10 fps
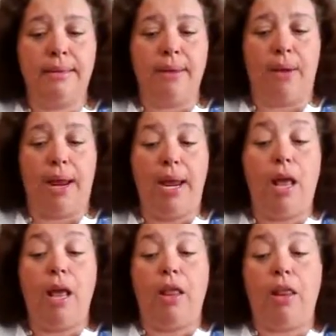all right?
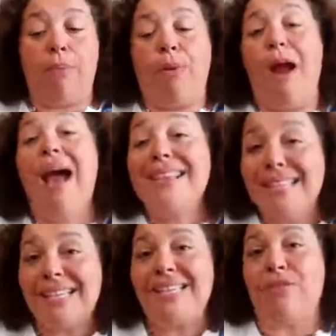The
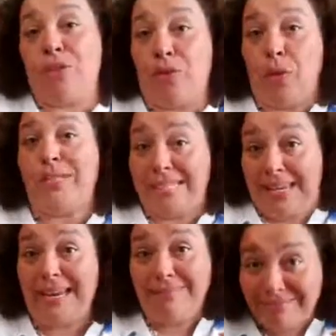process of
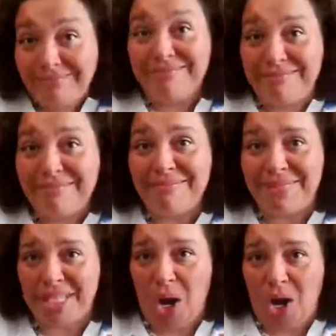divorcing
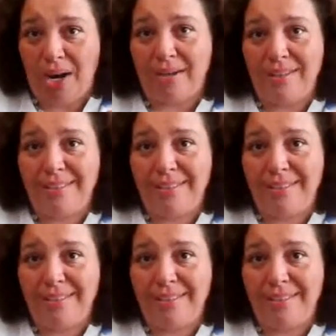was hard